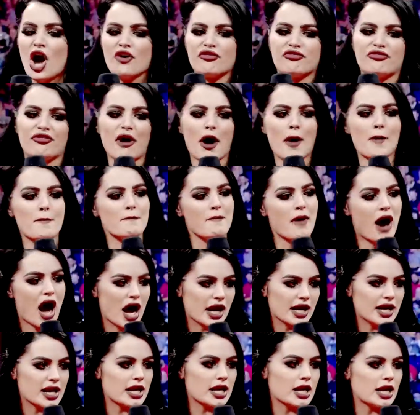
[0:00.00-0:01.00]
for
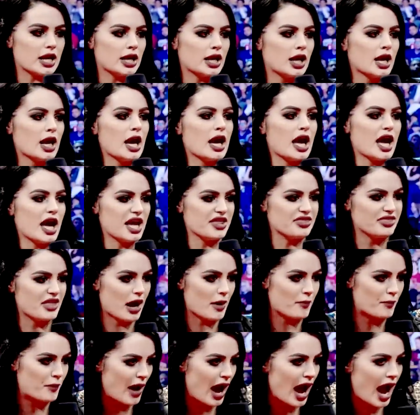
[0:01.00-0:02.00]
Money in
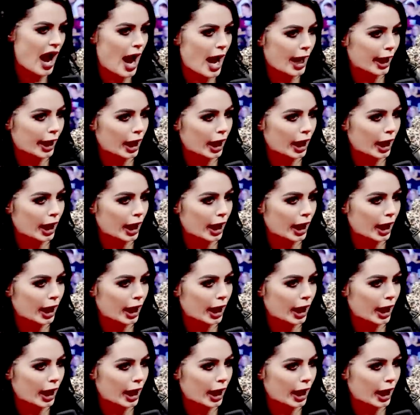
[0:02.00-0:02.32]
the Bank.